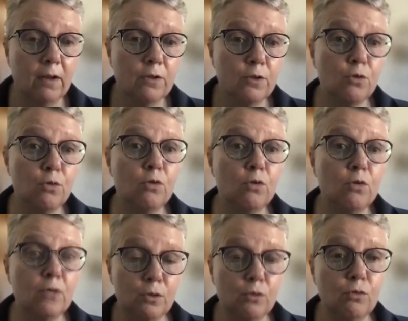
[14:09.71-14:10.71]
So
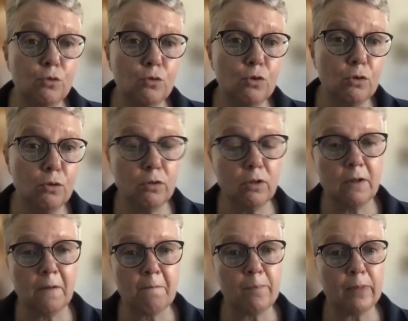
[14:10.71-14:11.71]
it's good to talk,
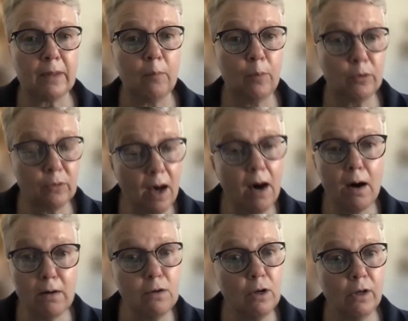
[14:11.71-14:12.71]
but
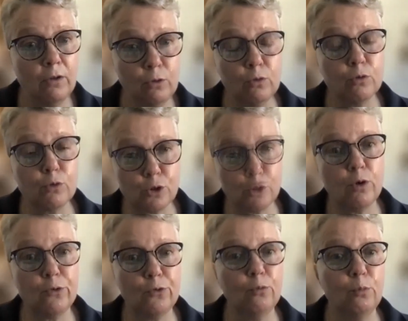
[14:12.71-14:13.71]
now, show
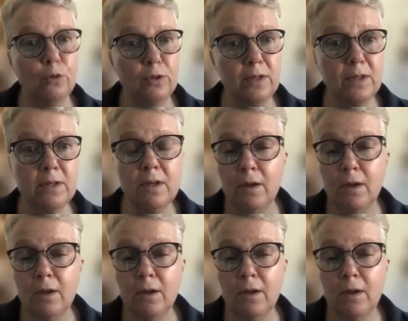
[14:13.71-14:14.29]
us the money,